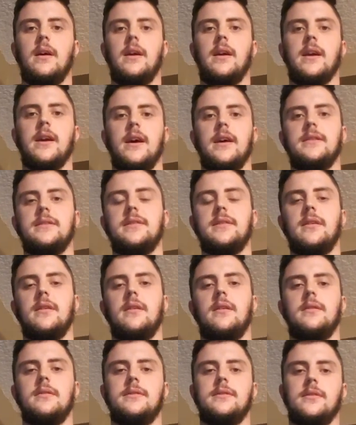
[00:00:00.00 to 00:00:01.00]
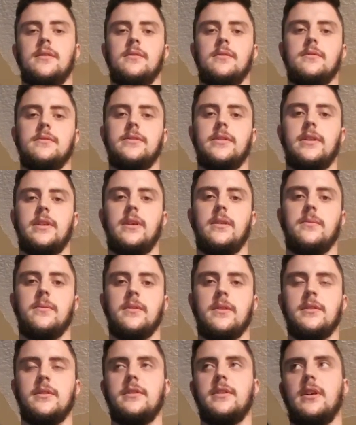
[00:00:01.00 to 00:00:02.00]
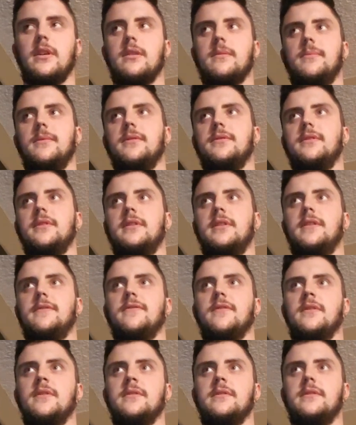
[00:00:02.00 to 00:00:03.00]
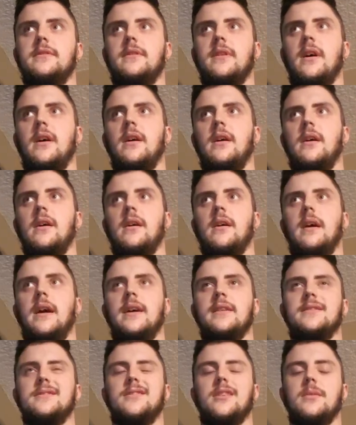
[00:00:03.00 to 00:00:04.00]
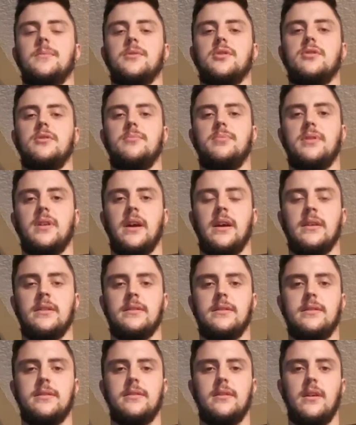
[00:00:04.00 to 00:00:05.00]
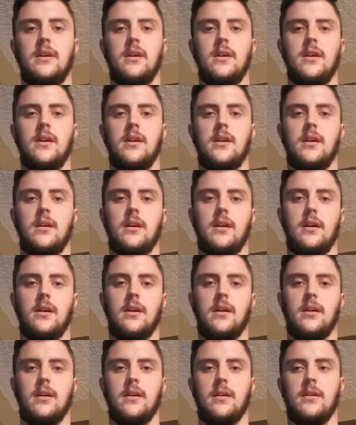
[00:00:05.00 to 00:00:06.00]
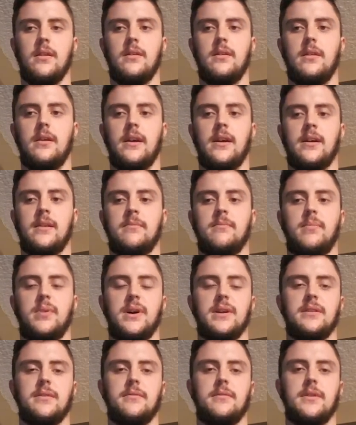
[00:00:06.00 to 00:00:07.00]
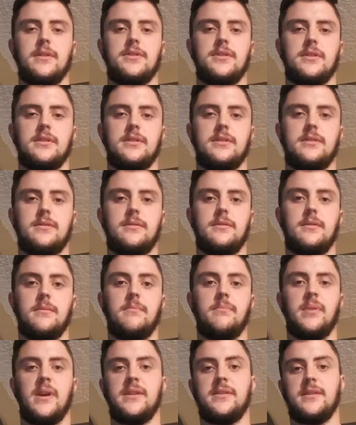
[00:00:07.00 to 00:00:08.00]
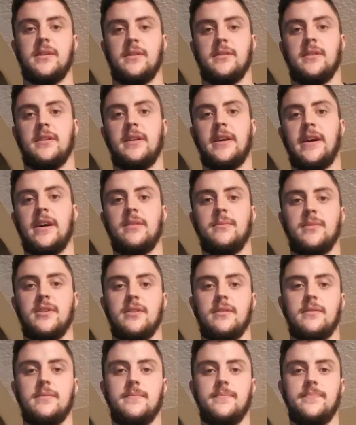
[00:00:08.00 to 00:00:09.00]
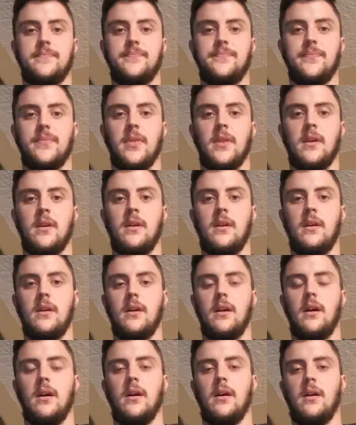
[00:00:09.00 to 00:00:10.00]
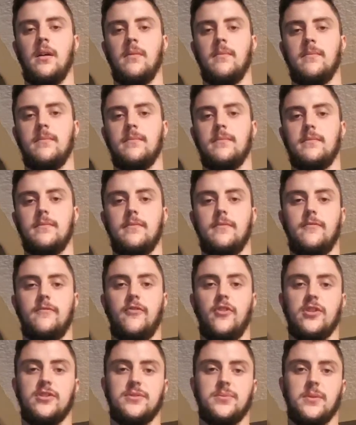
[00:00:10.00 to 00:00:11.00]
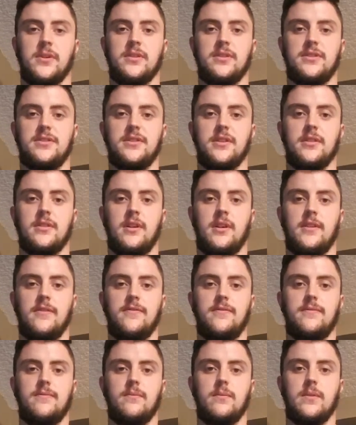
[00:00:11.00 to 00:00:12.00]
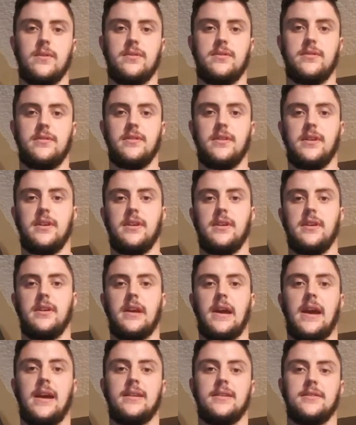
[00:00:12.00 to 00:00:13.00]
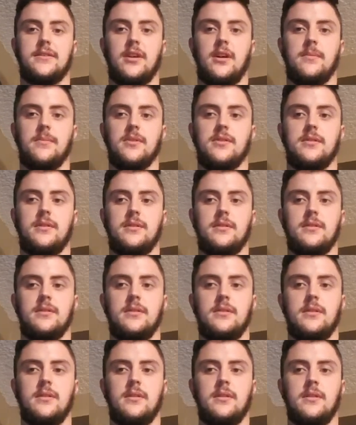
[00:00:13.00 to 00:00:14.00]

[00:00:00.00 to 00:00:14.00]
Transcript: Hey guys, so today we're going to talk about the different anatomical planes and body regions based on anatomy. First we're going to start off with the anterior